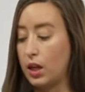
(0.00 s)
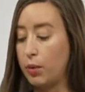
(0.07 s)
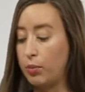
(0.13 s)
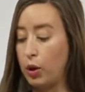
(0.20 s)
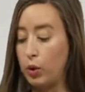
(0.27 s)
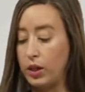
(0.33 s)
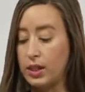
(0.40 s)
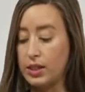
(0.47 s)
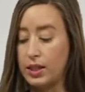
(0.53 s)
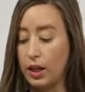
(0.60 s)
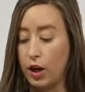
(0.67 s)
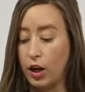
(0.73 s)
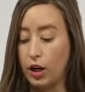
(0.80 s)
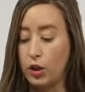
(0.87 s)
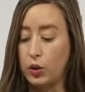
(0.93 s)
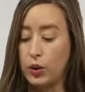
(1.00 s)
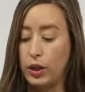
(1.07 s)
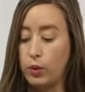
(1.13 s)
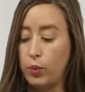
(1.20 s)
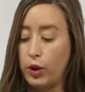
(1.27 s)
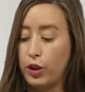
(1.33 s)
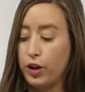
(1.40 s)
components that are
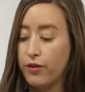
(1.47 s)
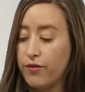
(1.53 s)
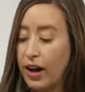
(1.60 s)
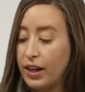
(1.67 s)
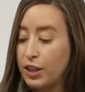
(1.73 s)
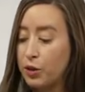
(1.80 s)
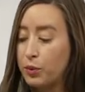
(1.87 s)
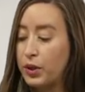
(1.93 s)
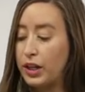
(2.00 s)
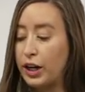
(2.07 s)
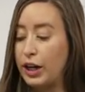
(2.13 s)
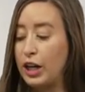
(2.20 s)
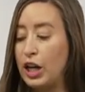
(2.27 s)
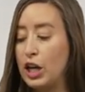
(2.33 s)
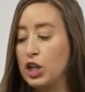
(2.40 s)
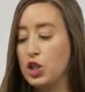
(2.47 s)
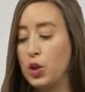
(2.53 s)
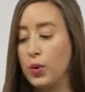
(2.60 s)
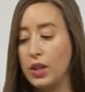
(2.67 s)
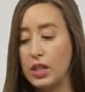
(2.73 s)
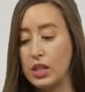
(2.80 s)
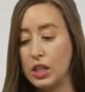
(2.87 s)
included with your vacuum cleaner.
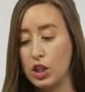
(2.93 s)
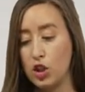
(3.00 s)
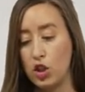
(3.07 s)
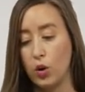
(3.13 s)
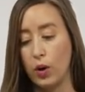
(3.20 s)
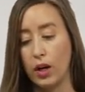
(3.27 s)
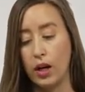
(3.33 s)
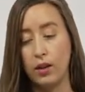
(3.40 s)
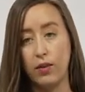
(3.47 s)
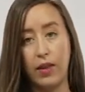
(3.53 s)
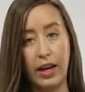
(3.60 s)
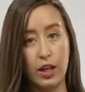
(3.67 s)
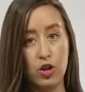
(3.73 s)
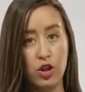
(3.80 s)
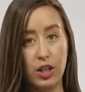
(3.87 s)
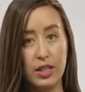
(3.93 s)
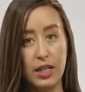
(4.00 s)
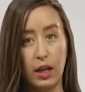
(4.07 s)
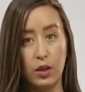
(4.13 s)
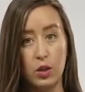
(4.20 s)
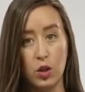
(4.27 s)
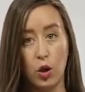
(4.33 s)
So this is your electric
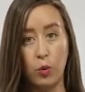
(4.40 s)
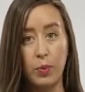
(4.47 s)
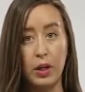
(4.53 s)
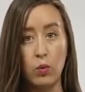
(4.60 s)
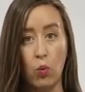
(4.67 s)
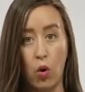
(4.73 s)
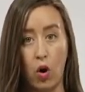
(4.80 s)
telescoping